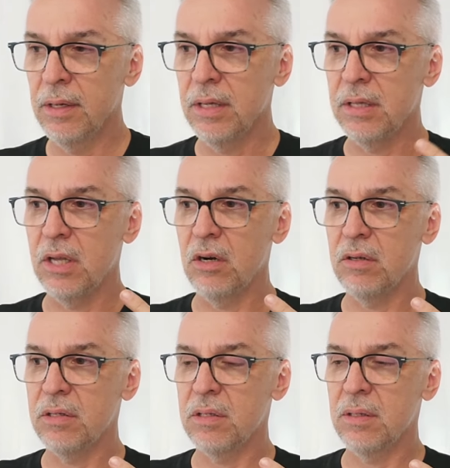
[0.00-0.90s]

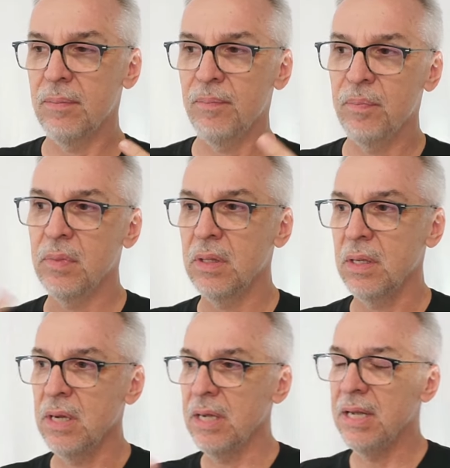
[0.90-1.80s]
there's,
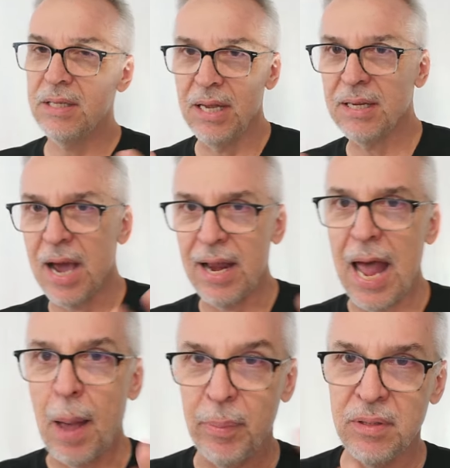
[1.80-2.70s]
it, it kind of
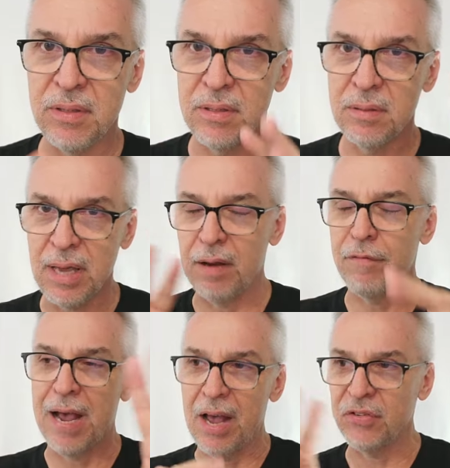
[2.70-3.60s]
happens kind of
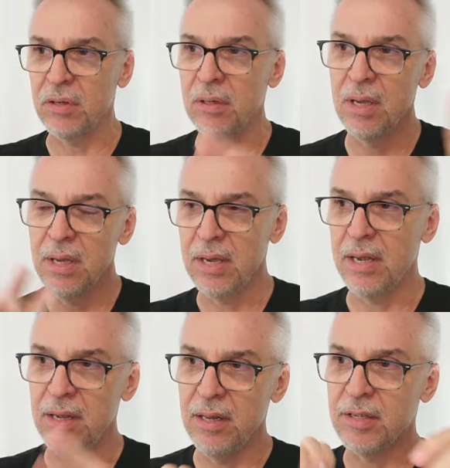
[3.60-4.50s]
fast and, and,
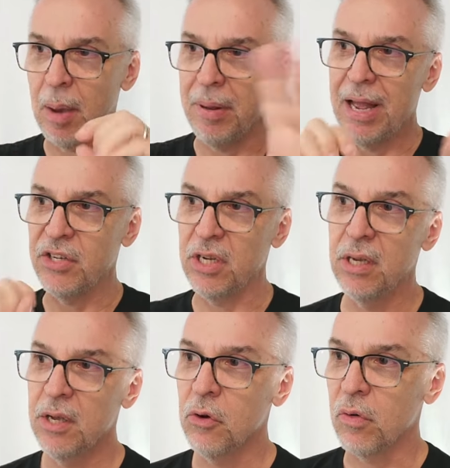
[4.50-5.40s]
it's coming at you,
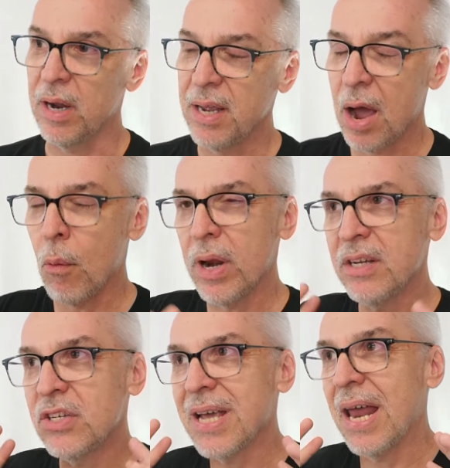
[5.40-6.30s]
right? I want to
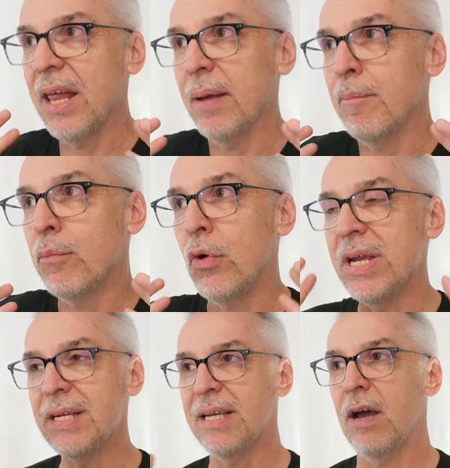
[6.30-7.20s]
just kind of like break
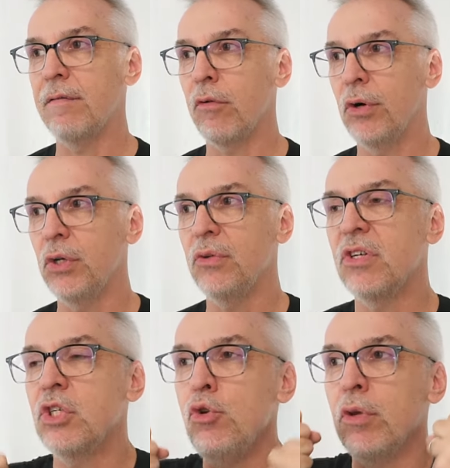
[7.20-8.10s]
it down for you
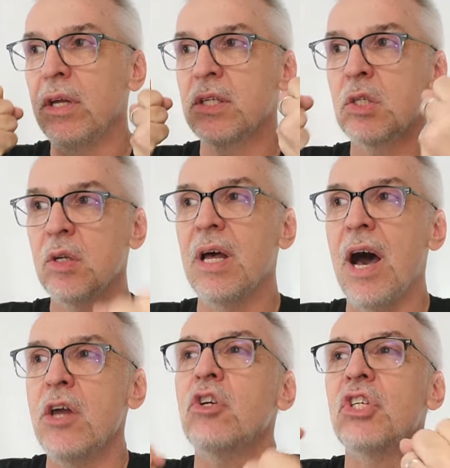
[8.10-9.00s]
just so you can
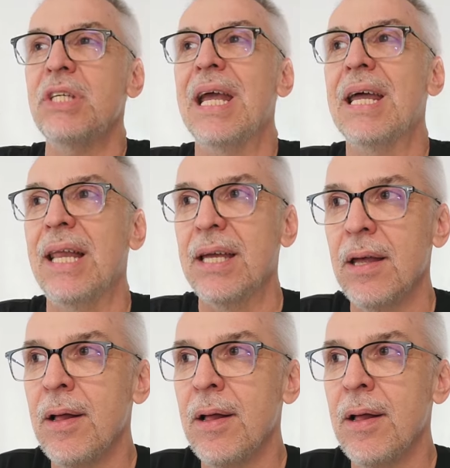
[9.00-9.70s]
understand like